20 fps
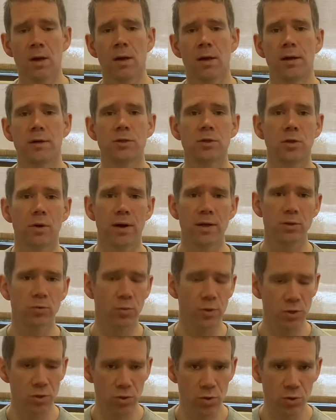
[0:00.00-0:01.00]
And so as
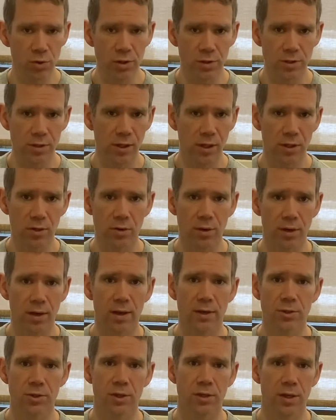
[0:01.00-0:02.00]
we do continuing
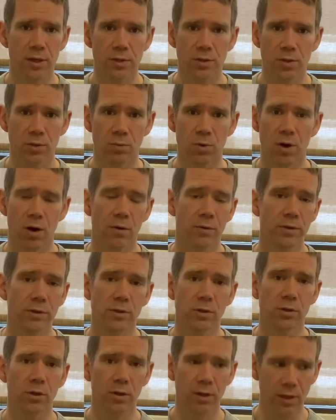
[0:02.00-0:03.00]
education, we're always
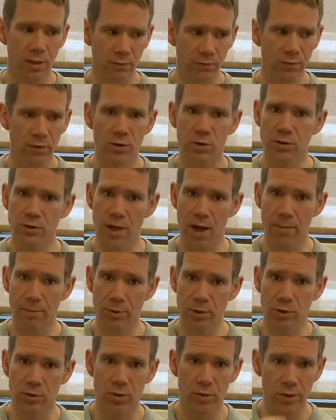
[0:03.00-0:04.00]
looking for those
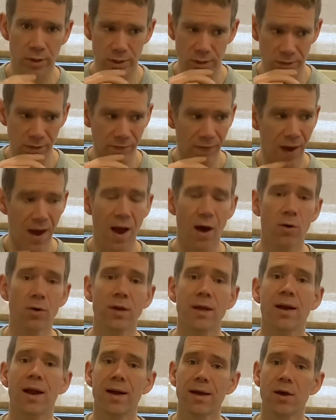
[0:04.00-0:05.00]
opportunities. How
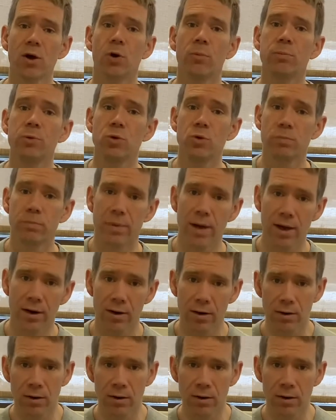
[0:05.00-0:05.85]
can I help you better?